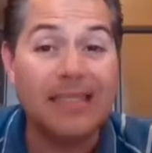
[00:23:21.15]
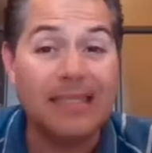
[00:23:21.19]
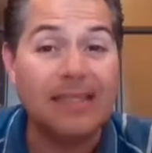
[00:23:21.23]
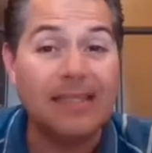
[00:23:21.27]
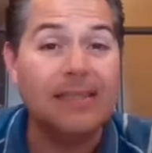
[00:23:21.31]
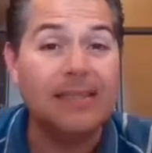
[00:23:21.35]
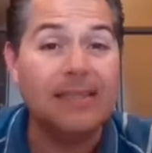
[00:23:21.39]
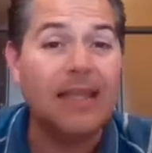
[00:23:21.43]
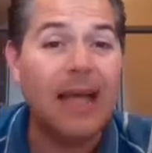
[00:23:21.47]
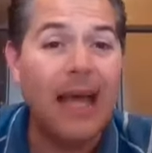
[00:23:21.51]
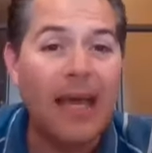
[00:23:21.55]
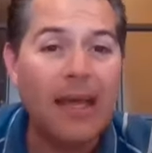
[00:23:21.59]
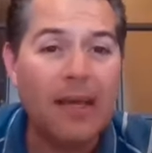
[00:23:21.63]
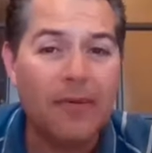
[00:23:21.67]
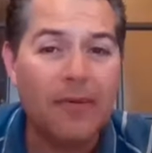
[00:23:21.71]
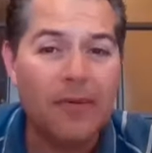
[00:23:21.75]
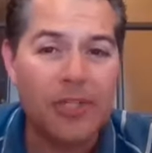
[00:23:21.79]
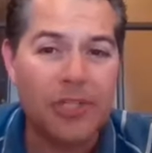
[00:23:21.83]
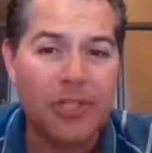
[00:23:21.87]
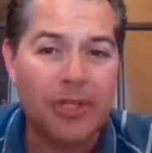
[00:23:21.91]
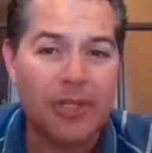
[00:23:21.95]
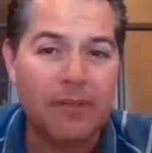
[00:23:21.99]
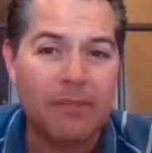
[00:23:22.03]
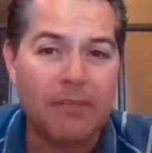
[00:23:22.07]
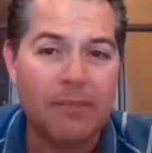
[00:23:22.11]
delay of
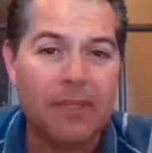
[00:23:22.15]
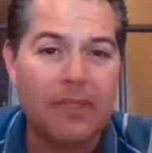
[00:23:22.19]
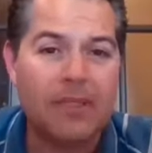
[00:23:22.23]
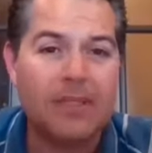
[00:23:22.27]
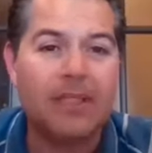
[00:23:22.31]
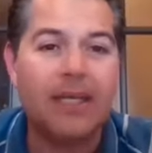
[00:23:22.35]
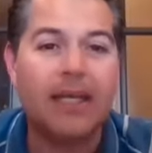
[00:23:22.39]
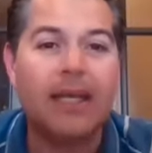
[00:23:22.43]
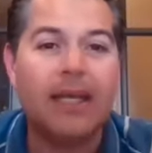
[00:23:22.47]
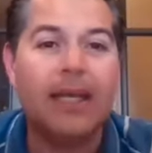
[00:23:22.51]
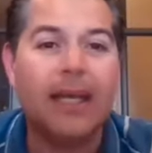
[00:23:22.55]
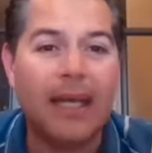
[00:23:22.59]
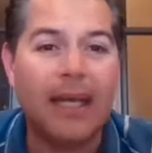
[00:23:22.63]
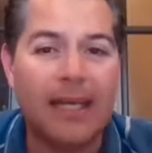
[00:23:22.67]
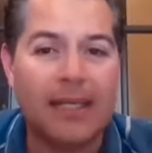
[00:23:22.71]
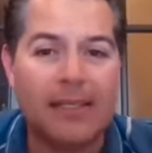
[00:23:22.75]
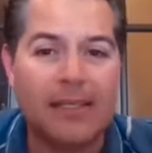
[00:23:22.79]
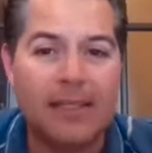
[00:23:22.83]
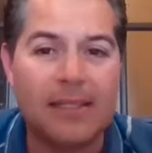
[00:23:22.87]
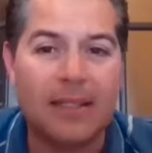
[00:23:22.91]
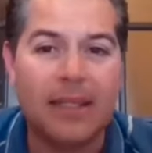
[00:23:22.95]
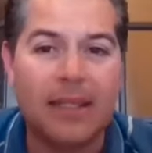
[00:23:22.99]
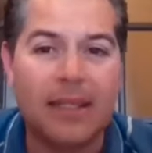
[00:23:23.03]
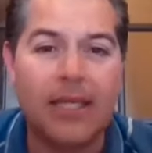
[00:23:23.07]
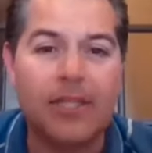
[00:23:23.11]
shipments than
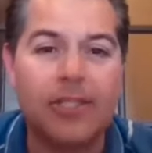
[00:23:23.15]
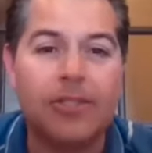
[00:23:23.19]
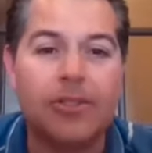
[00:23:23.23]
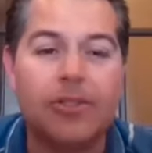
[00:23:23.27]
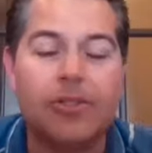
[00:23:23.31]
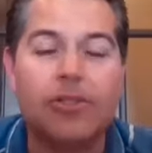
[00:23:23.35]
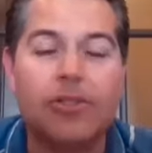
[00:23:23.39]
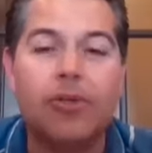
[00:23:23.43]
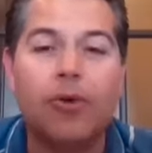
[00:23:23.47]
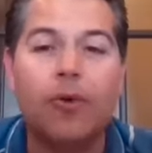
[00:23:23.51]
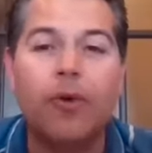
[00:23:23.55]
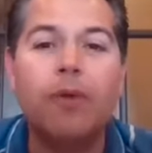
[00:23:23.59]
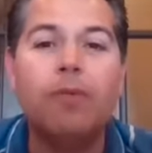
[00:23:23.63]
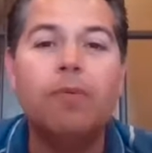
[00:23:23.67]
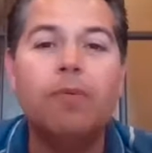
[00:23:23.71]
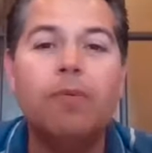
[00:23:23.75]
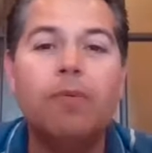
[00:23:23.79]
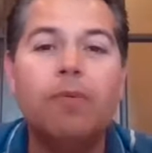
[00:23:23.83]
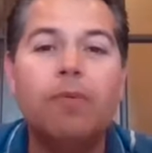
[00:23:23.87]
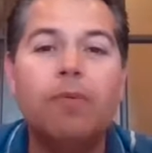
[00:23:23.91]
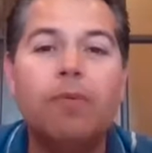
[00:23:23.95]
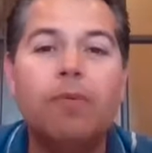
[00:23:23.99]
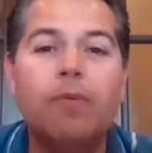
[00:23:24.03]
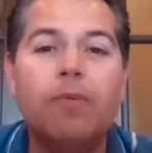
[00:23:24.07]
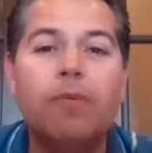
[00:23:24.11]
cancellation. So it
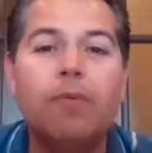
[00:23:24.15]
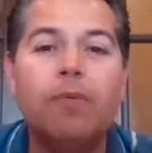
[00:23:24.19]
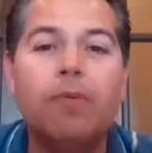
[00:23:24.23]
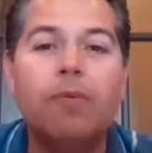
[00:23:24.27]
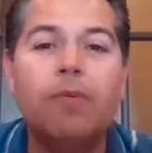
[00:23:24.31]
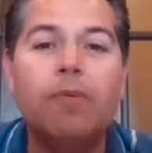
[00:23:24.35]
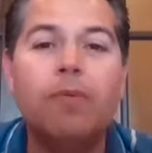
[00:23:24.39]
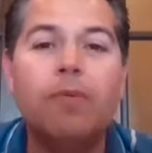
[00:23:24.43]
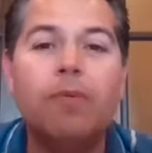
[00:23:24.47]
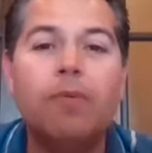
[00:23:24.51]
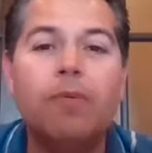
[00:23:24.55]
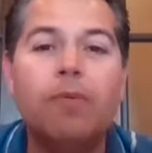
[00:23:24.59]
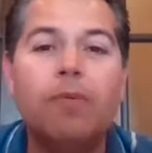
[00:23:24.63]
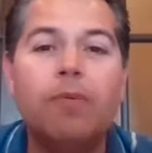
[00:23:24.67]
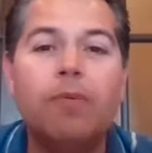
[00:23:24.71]
was a very,